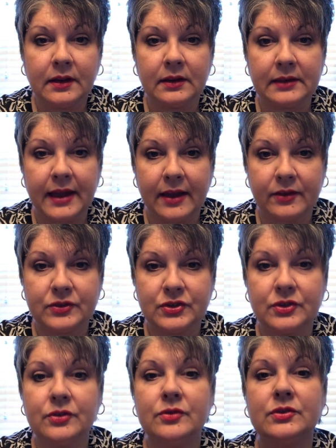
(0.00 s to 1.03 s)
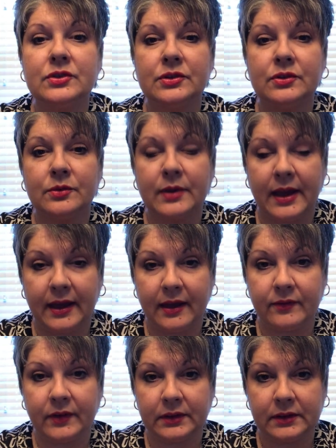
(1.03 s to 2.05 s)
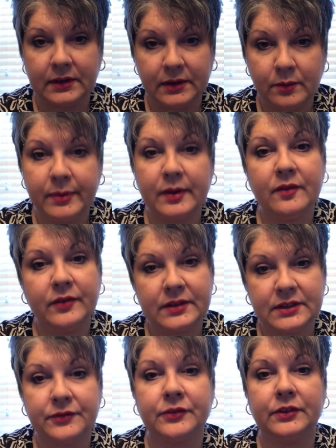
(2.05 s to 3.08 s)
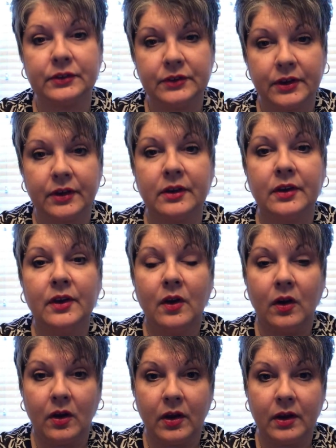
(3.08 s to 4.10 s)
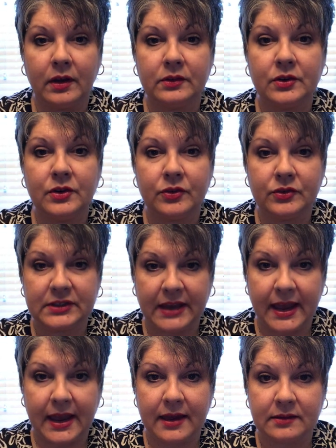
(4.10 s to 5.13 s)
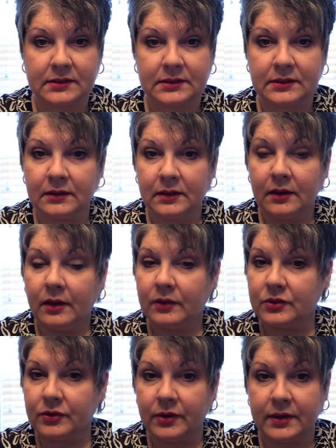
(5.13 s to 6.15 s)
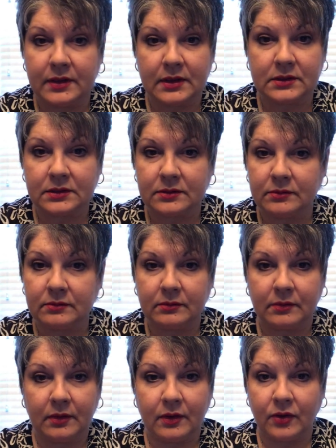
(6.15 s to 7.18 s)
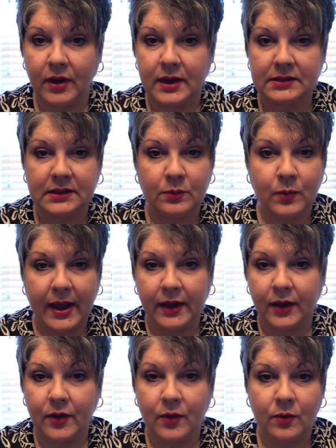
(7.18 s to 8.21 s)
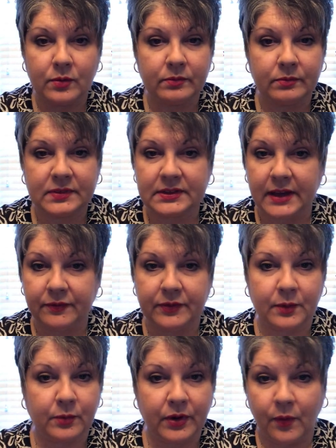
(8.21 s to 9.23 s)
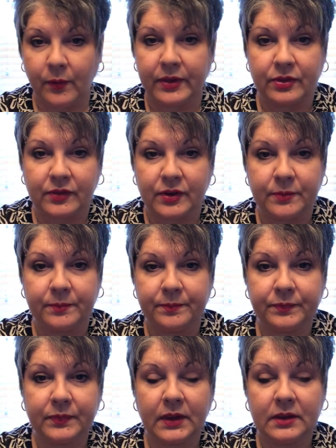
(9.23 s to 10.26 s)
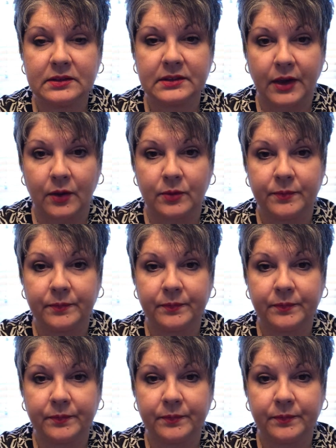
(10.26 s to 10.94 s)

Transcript: allowed you to have a little bit of a different look on your days during this crazy wacko stuff that we're going through. So